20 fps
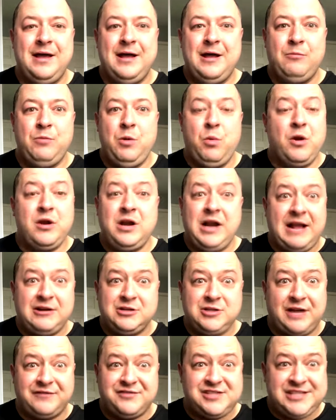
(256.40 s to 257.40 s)
we weren't allowed
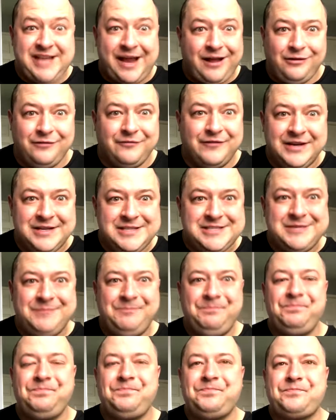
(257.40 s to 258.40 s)
to have selfies.
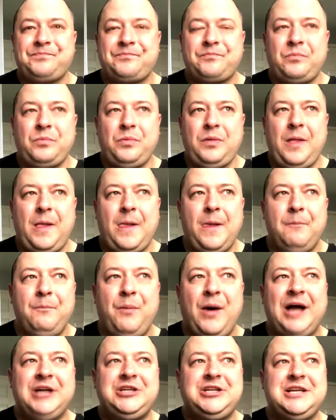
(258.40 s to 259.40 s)

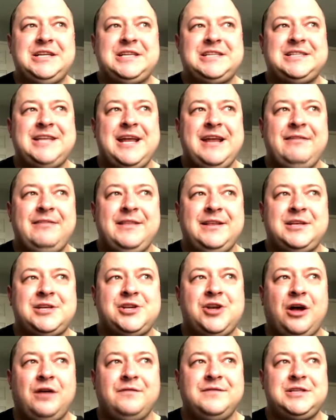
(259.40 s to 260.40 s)
But as you can see at the
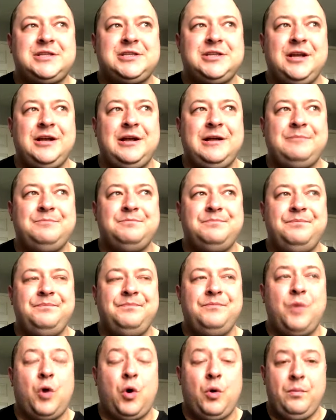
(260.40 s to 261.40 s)
start of this um,
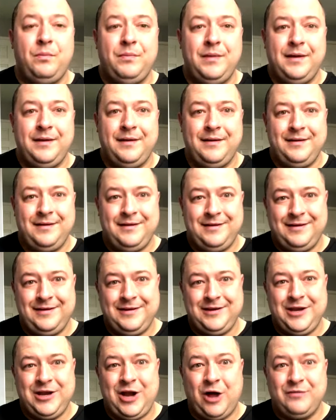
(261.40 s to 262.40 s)

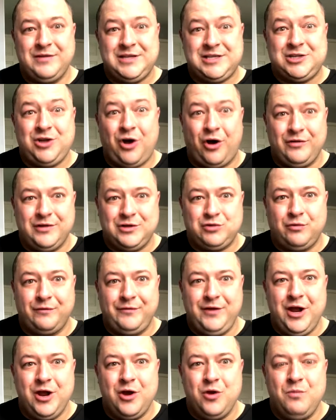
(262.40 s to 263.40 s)
you know, this start this
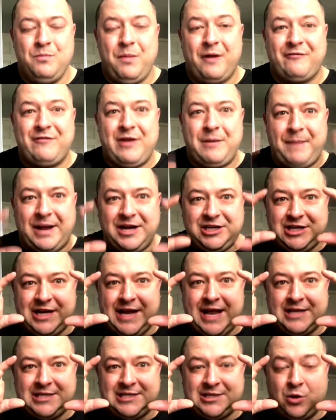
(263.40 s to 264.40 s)
review, my friend managed to
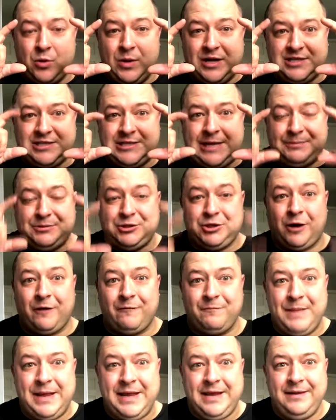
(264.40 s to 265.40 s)
get a quick snapshot
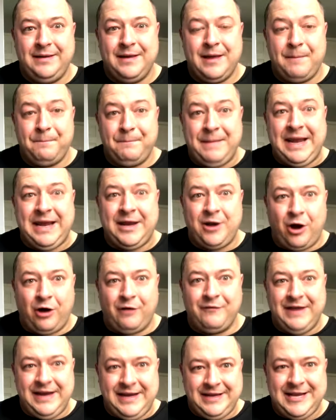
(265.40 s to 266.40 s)
of me meeting
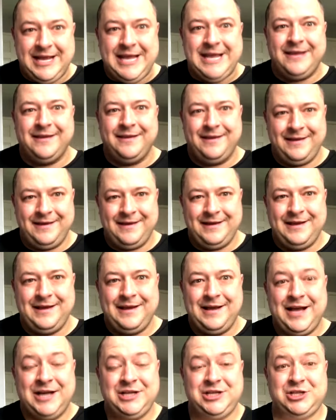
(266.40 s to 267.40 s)
RVD,
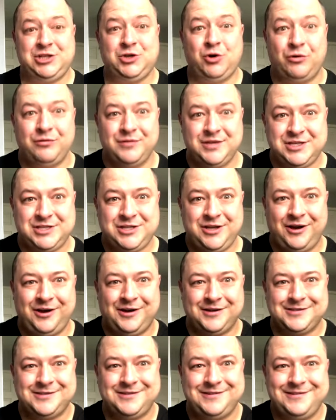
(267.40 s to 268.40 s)
as you saw at the
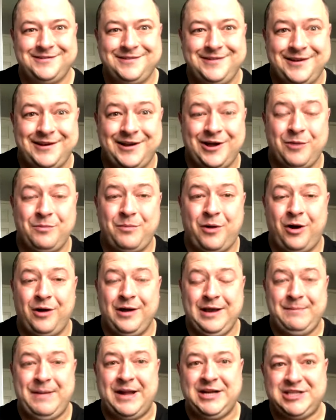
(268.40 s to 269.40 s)
start. You know,
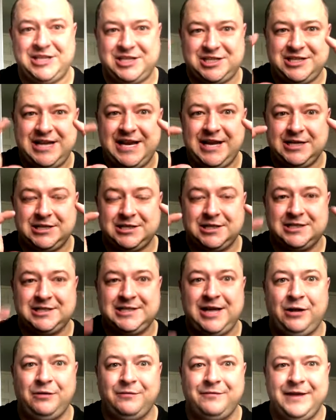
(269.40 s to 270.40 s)
he managed to sneak a
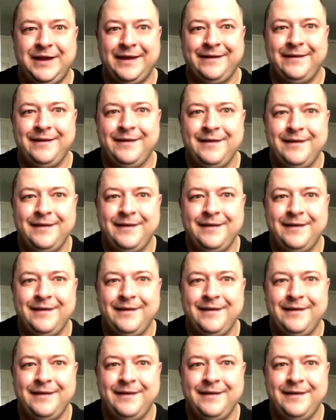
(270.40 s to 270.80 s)
selfie in.